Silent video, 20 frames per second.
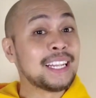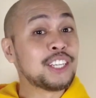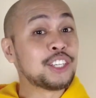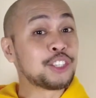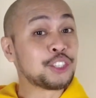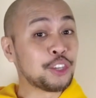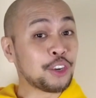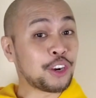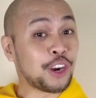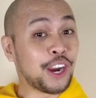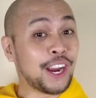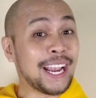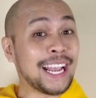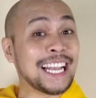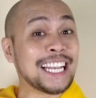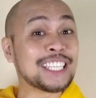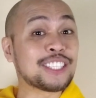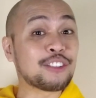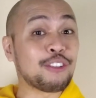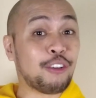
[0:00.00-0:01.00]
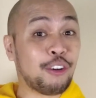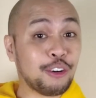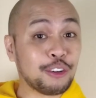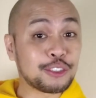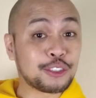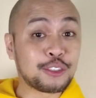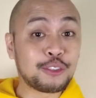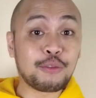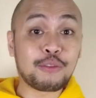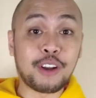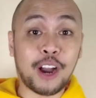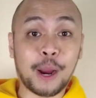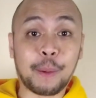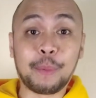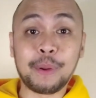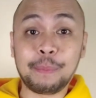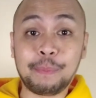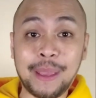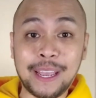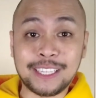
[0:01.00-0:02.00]
Sugar is also
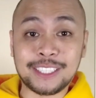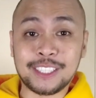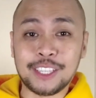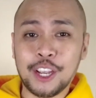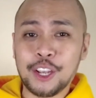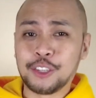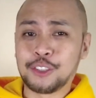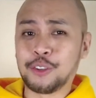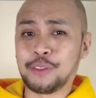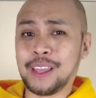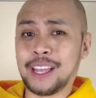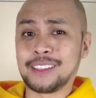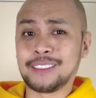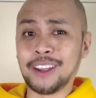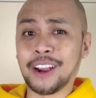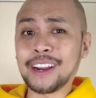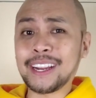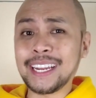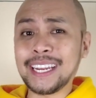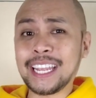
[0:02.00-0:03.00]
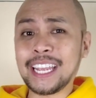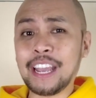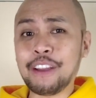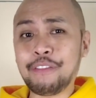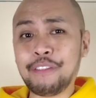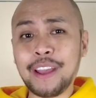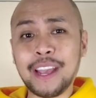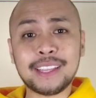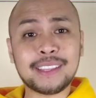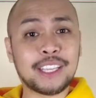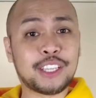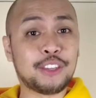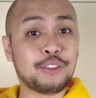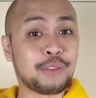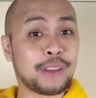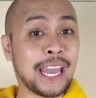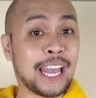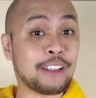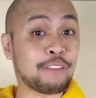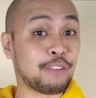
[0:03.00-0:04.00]
carbon-based, so that darkening effect that you
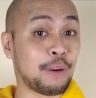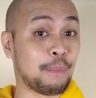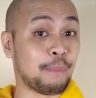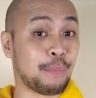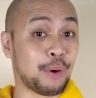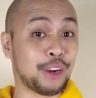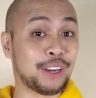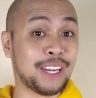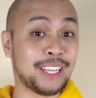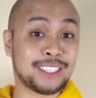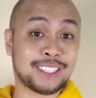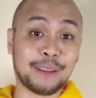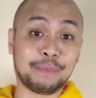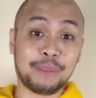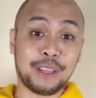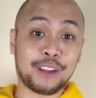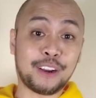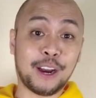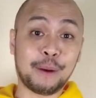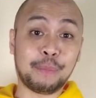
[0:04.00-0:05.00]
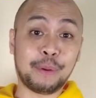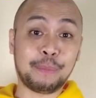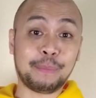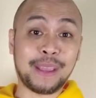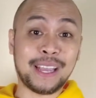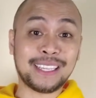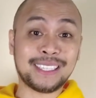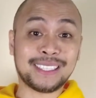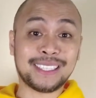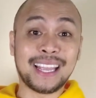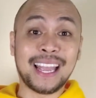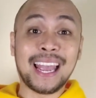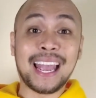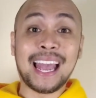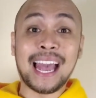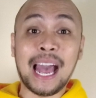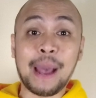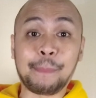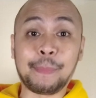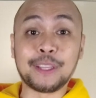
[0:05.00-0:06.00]
get from burning something carbon-based
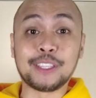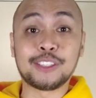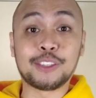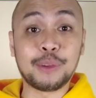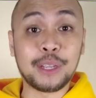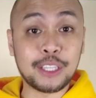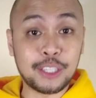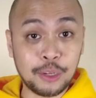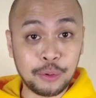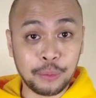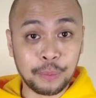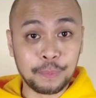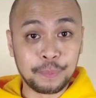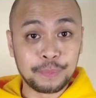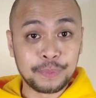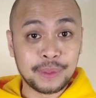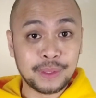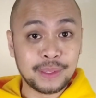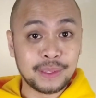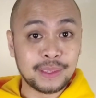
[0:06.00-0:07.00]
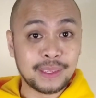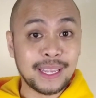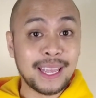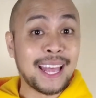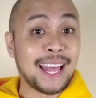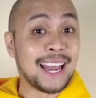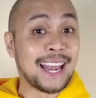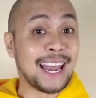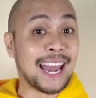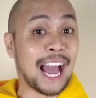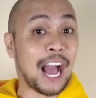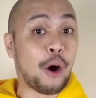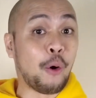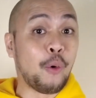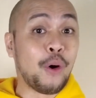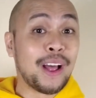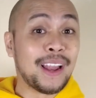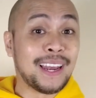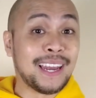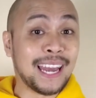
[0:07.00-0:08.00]
happens to it too. Now,
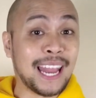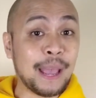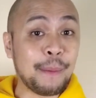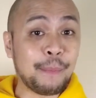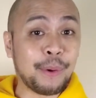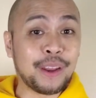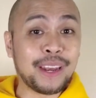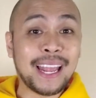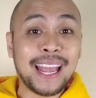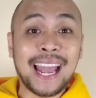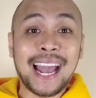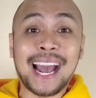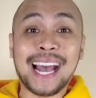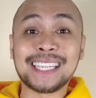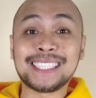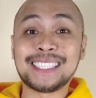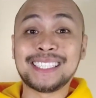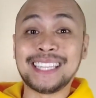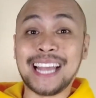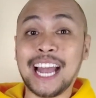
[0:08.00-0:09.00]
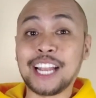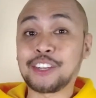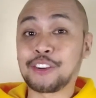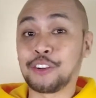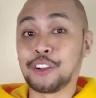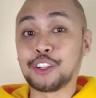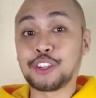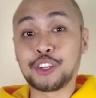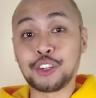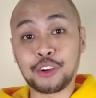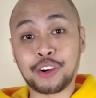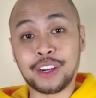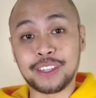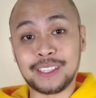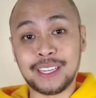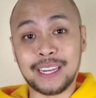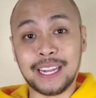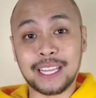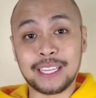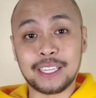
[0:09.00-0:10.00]
lemon has natural
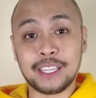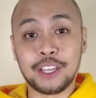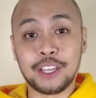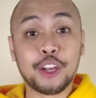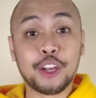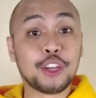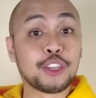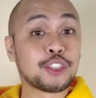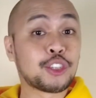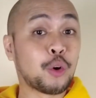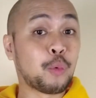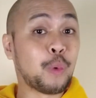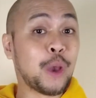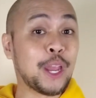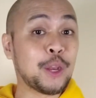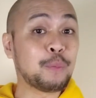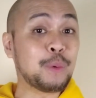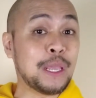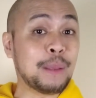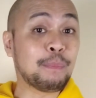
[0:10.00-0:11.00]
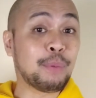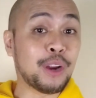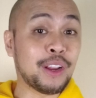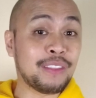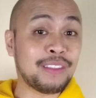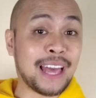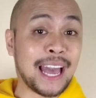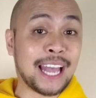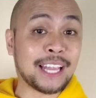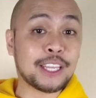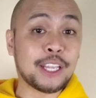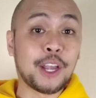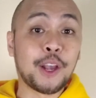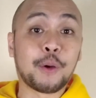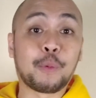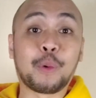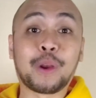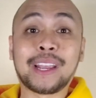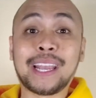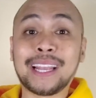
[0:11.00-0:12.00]
sugars in it. So when we burn that,
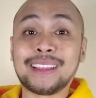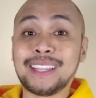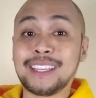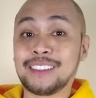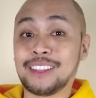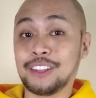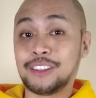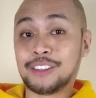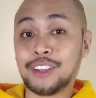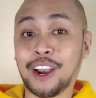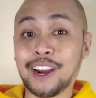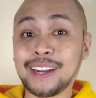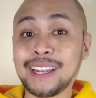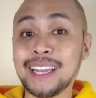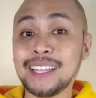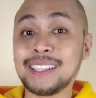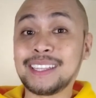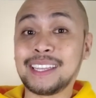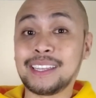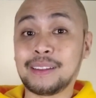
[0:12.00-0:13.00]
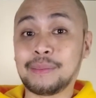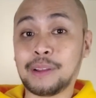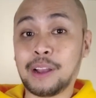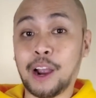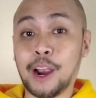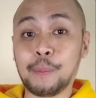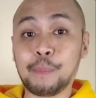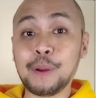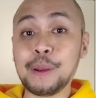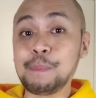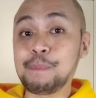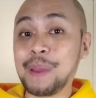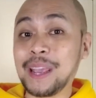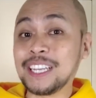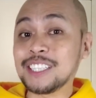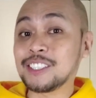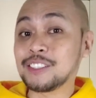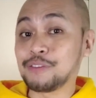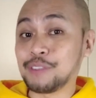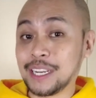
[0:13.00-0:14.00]
we're getting the darkened
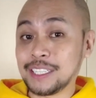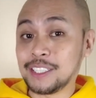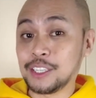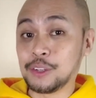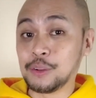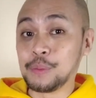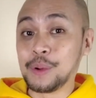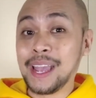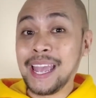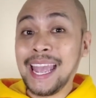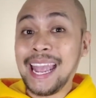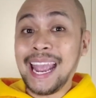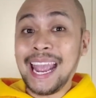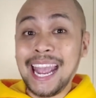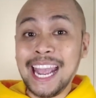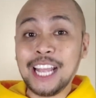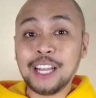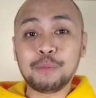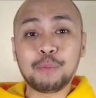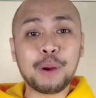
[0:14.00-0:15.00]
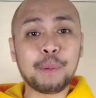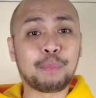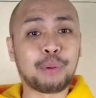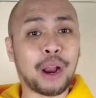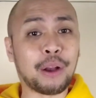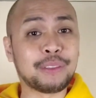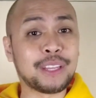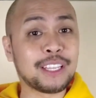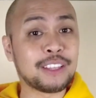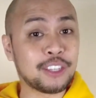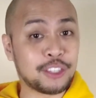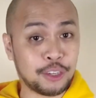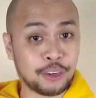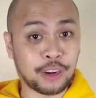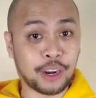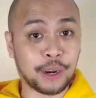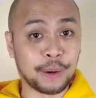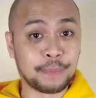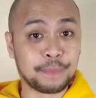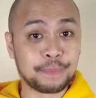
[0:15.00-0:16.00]
carbon-based residue and we're browning the
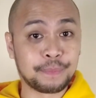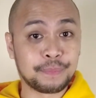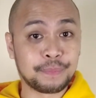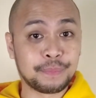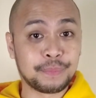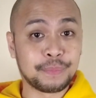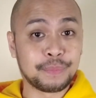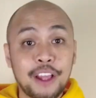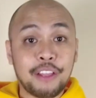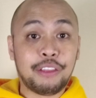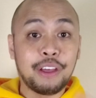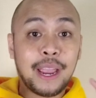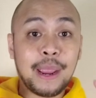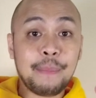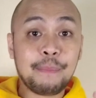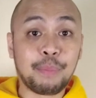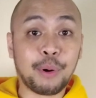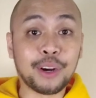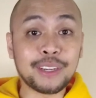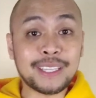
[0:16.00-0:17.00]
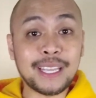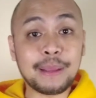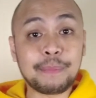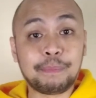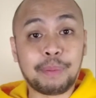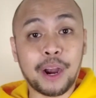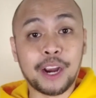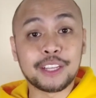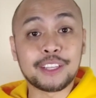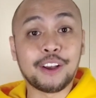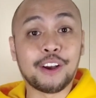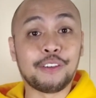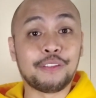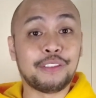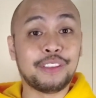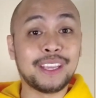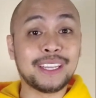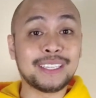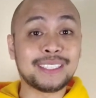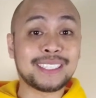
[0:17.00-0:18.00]
sugar. The important part of
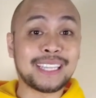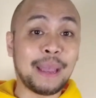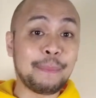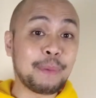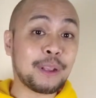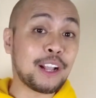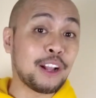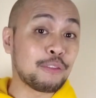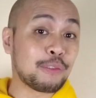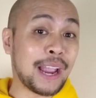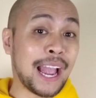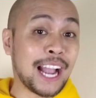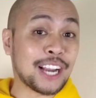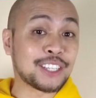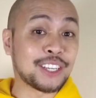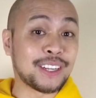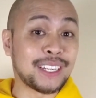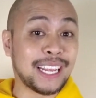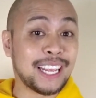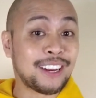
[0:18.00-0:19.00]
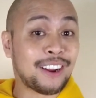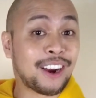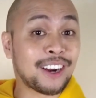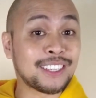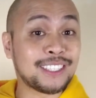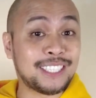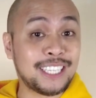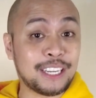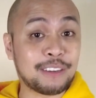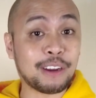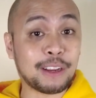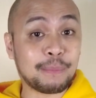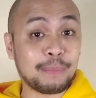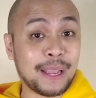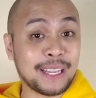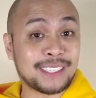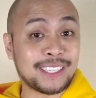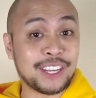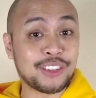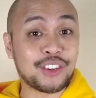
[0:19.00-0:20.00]
this chemical reaction in our secret
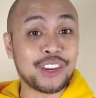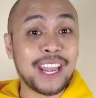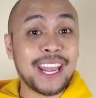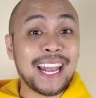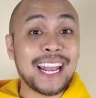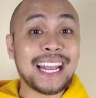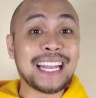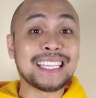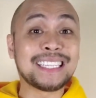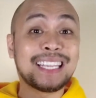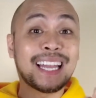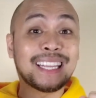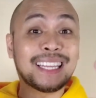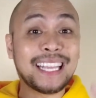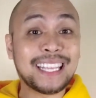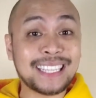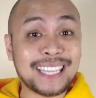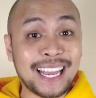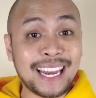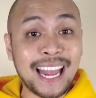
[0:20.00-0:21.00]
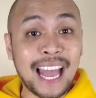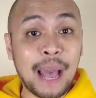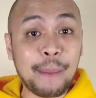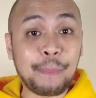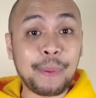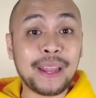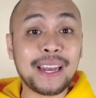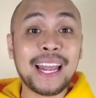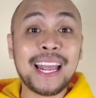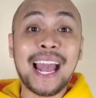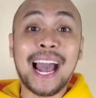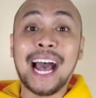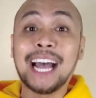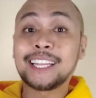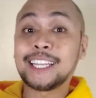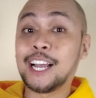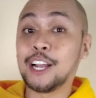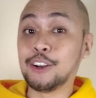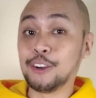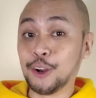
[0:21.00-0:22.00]
message is that it can happen
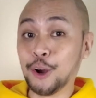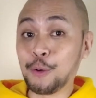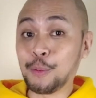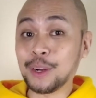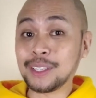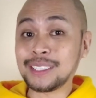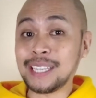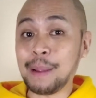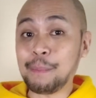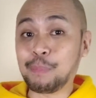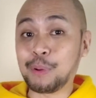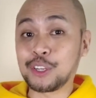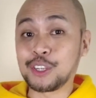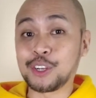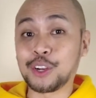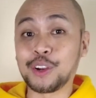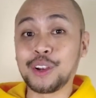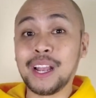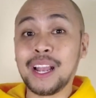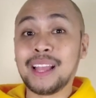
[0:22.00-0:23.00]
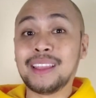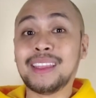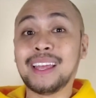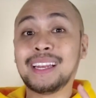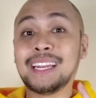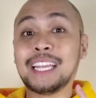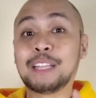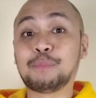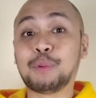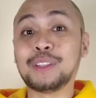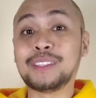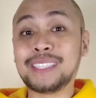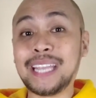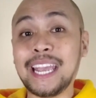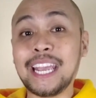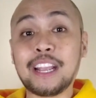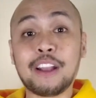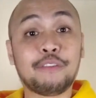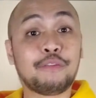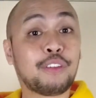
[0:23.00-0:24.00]
at a lower temperature than it would
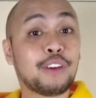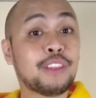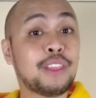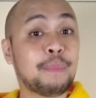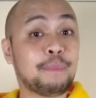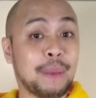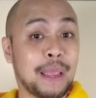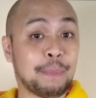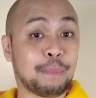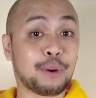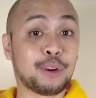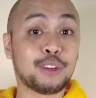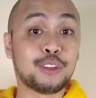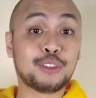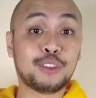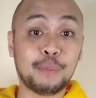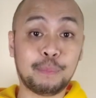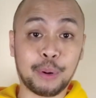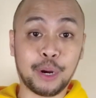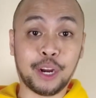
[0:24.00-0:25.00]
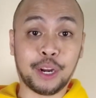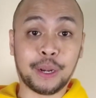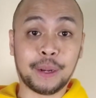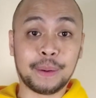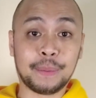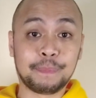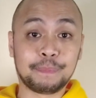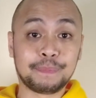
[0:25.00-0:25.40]
take for the paper to burn.